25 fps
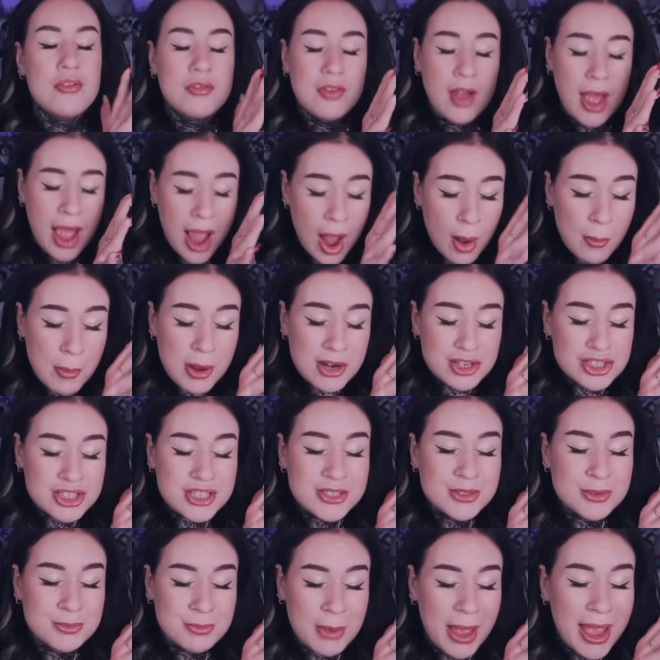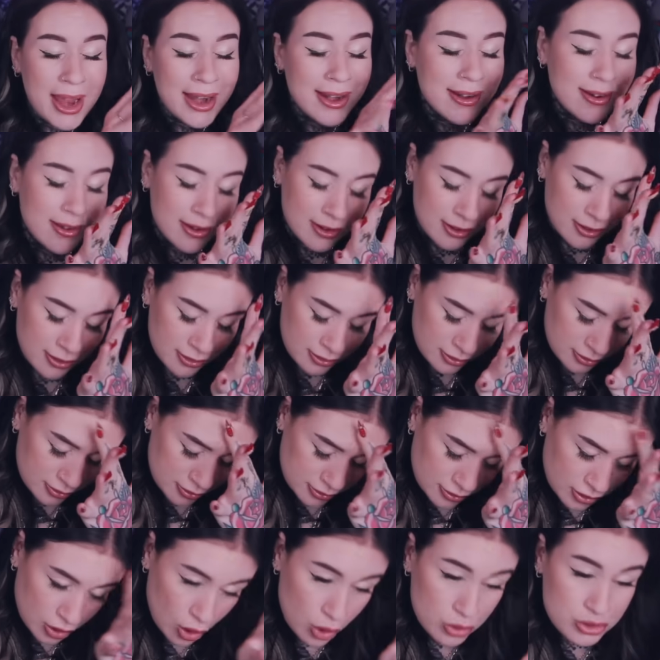For how much she spent
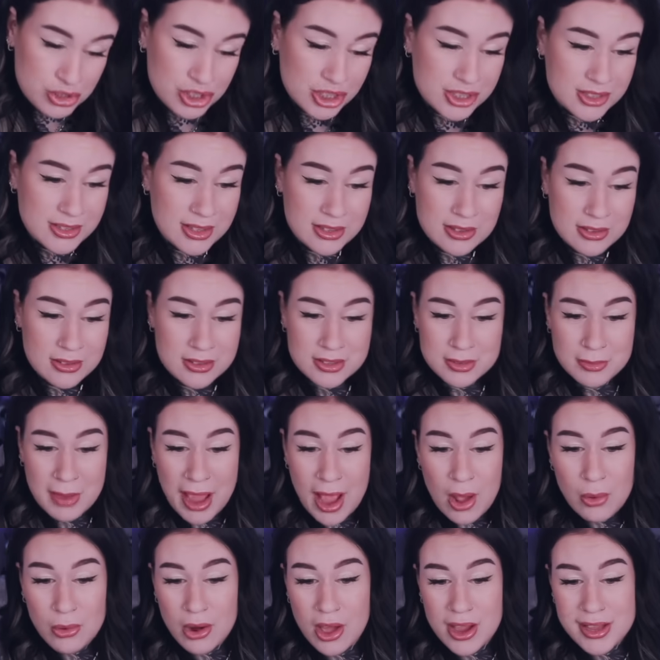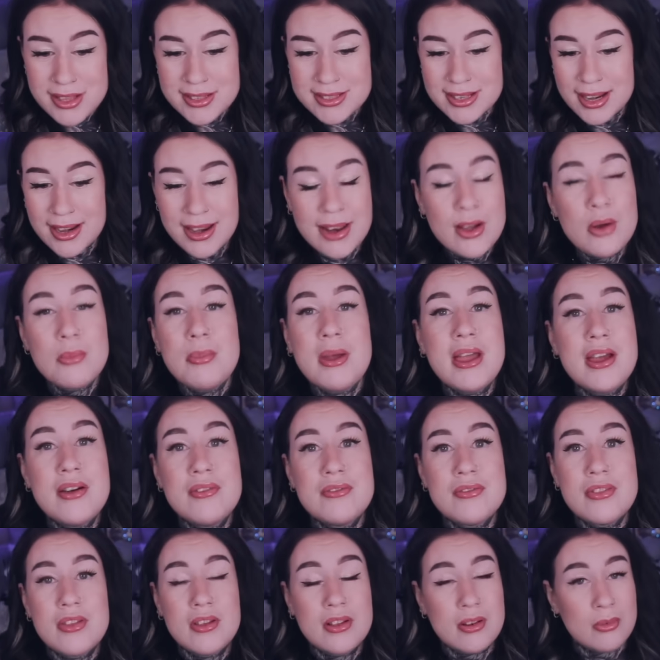on just some outlines and a little bit
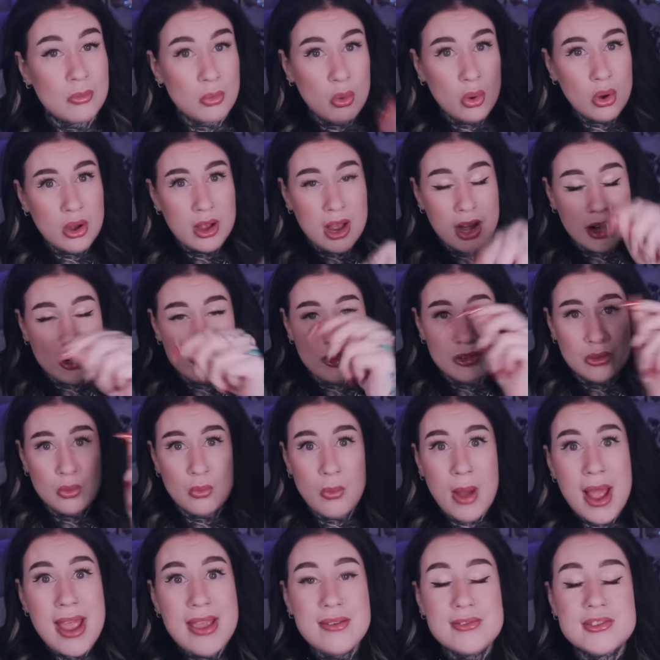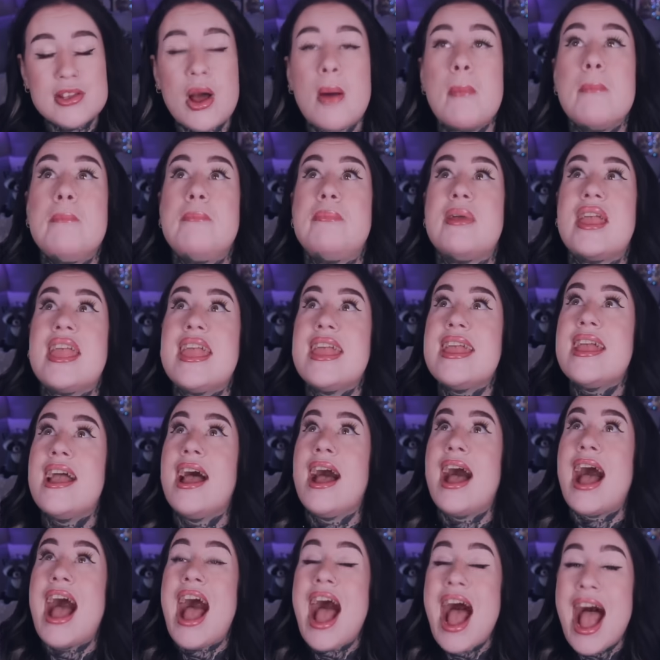of the watercolor and the waves.
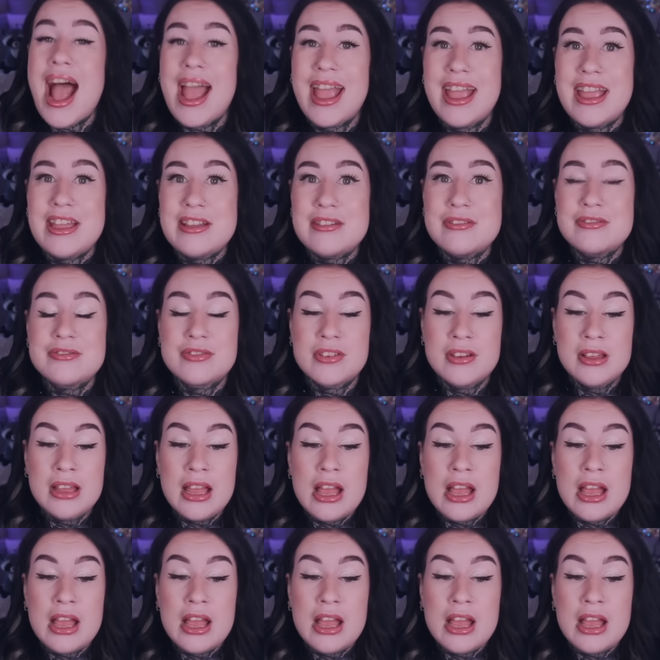Behave.